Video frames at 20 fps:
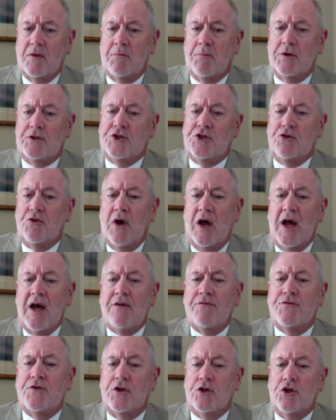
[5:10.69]
But you
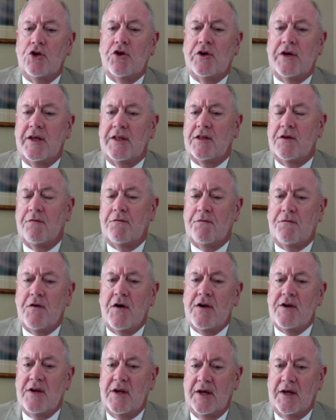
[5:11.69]
have to look at the
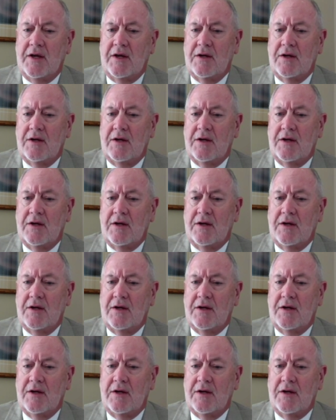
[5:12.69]
funding.